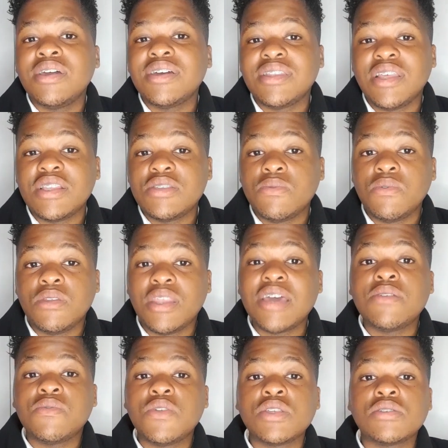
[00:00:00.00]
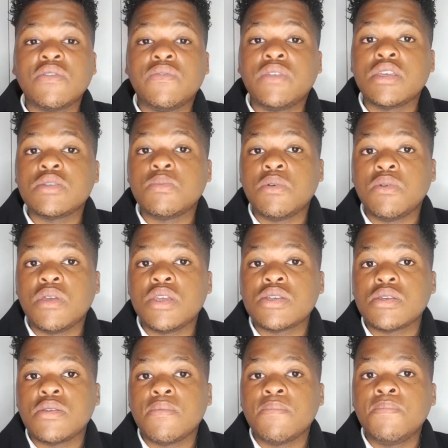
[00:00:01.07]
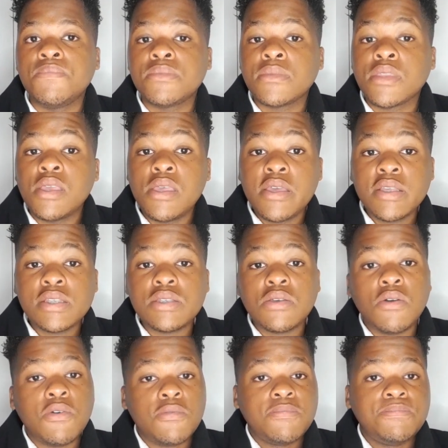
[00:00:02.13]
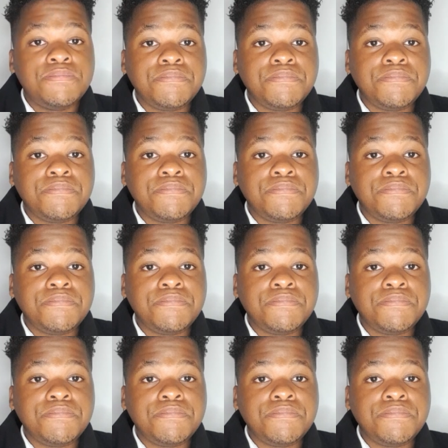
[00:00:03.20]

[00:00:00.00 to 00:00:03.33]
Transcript: That reeks of desperation. So